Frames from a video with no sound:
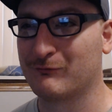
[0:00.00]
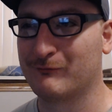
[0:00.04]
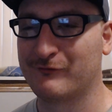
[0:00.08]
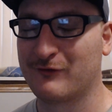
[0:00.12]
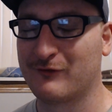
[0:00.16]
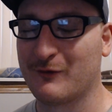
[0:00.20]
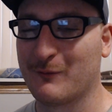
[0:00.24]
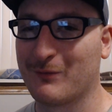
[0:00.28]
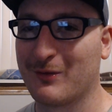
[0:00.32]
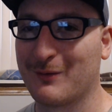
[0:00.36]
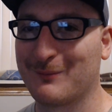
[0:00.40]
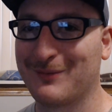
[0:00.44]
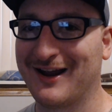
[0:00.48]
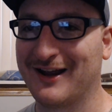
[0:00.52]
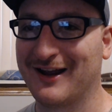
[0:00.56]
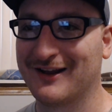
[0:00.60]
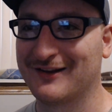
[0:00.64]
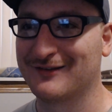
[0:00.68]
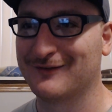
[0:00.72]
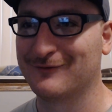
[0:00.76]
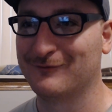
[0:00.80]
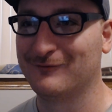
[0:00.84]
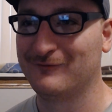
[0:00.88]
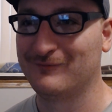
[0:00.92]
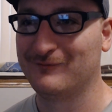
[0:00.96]
from the
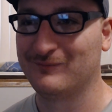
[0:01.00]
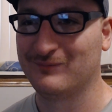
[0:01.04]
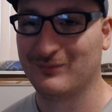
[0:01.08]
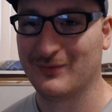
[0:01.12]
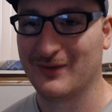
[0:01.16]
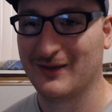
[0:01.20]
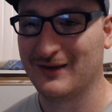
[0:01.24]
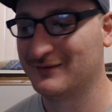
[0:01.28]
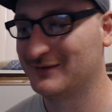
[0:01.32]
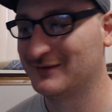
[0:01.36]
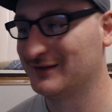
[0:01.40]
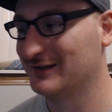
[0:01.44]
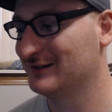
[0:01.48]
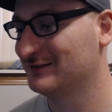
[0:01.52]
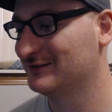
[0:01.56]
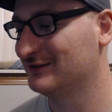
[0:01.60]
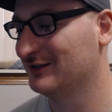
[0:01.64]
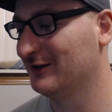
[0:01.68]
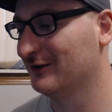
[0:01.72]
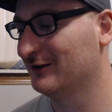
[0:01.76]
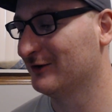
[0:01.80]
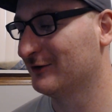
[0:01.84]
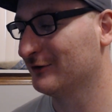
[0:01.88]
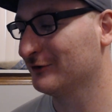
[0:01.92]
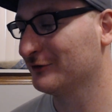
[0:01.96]
past 60
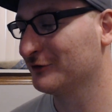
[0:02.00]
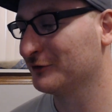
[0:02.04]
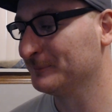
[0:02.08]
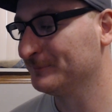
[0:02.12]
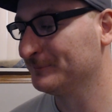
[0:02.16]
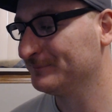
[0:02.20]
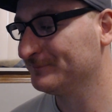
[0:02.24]
years.